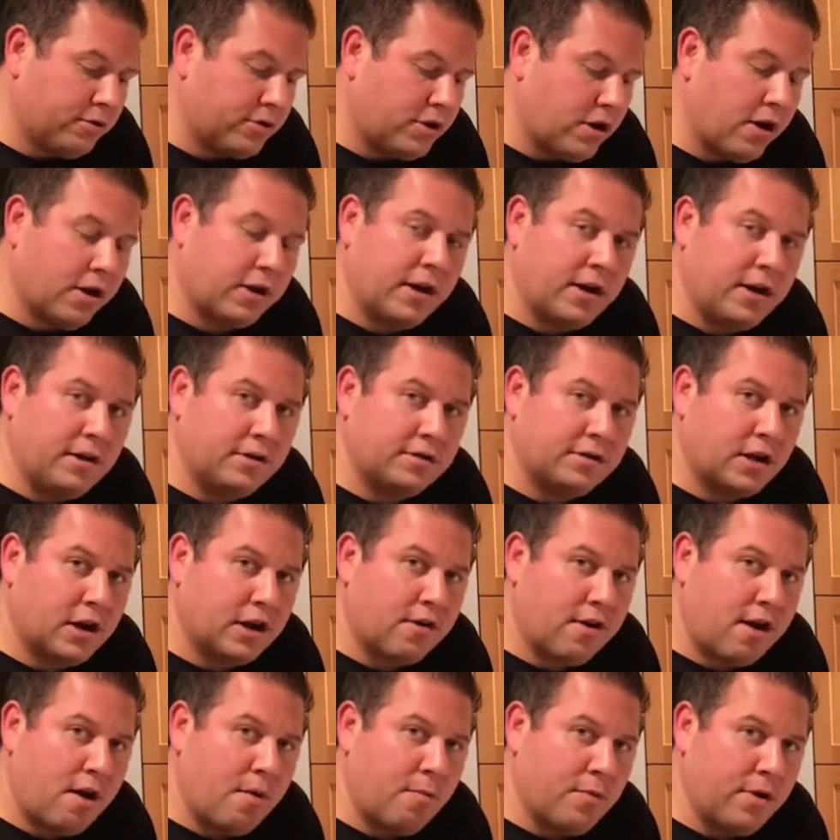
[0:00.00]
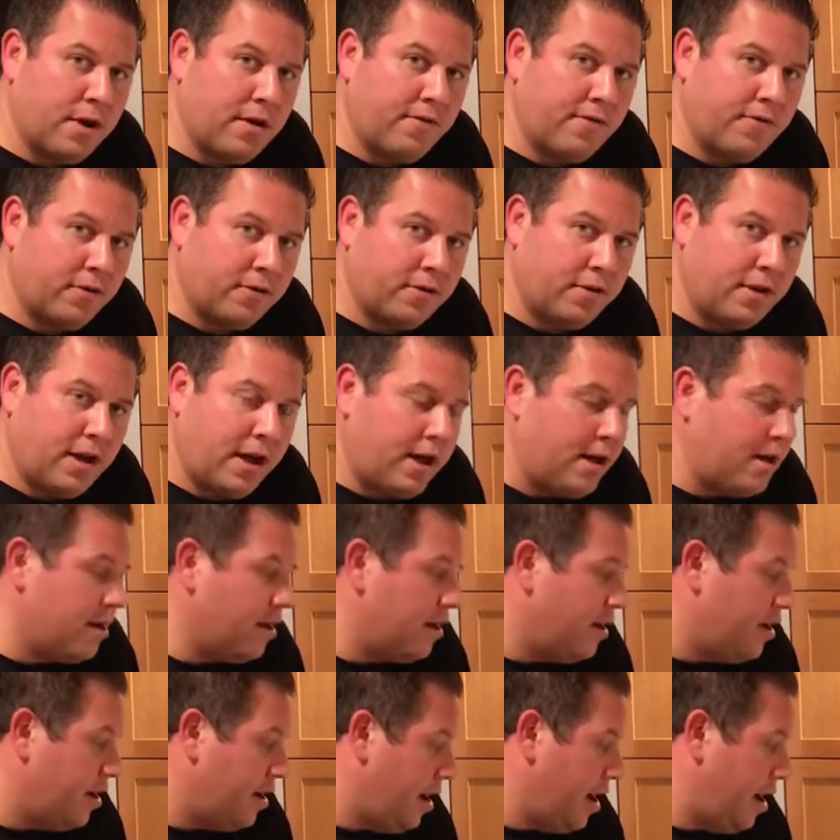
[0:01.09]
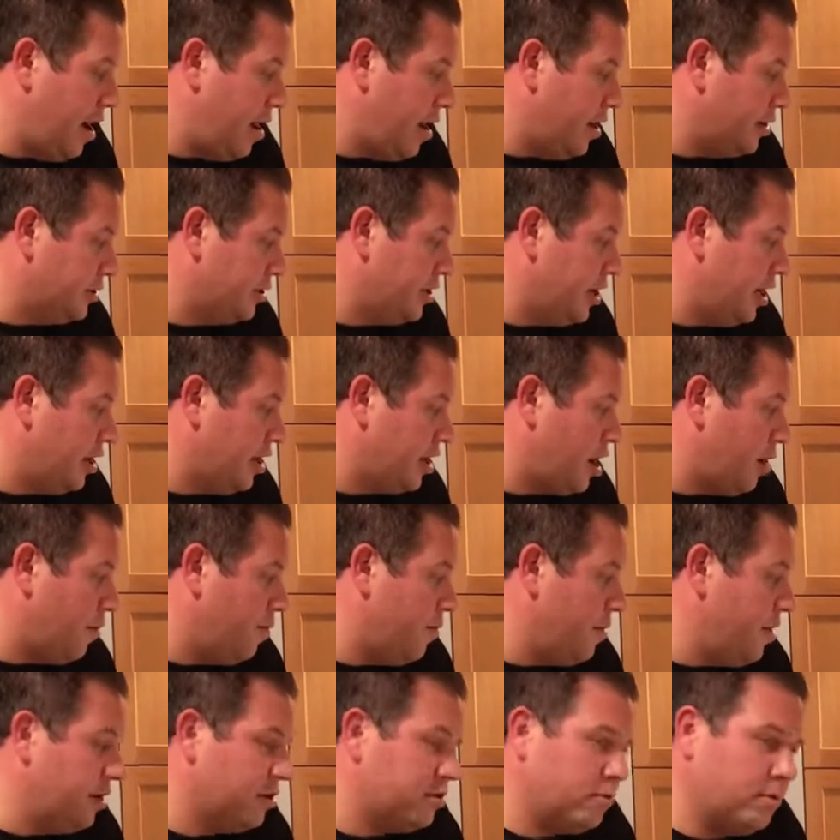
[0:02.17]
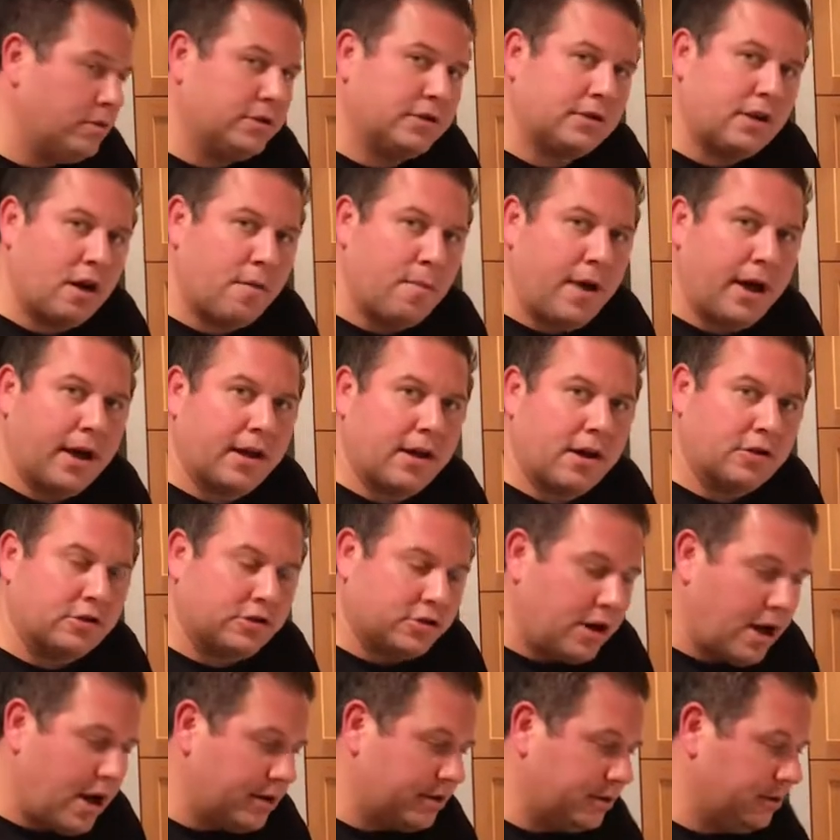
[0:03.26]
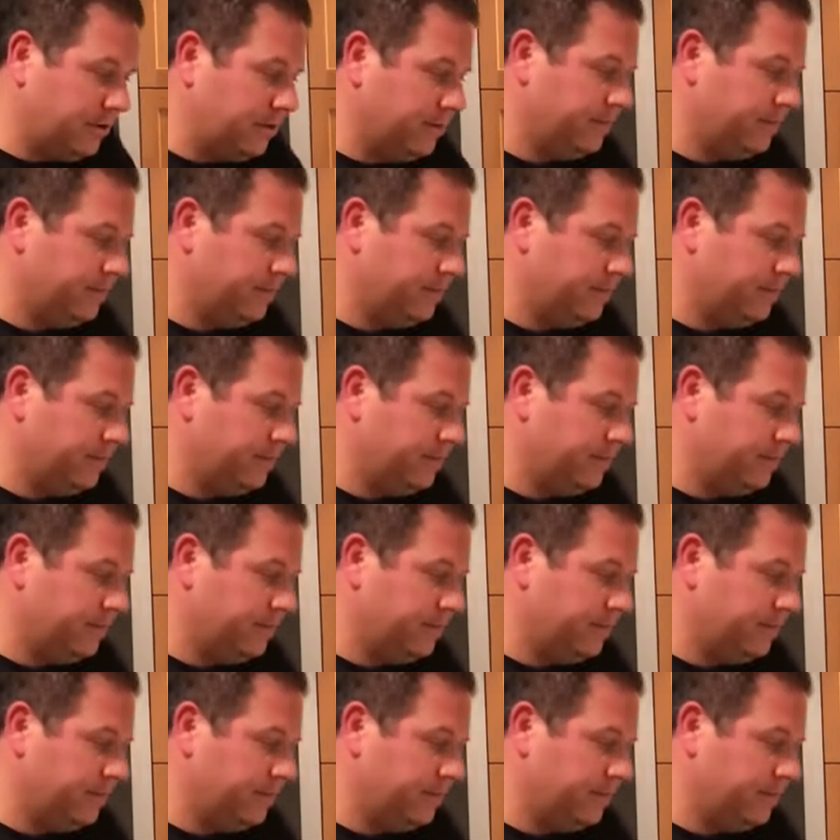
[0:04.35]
turkey instead of ground beef for today. And I'll see you in a couple minutes when we start making our sauce.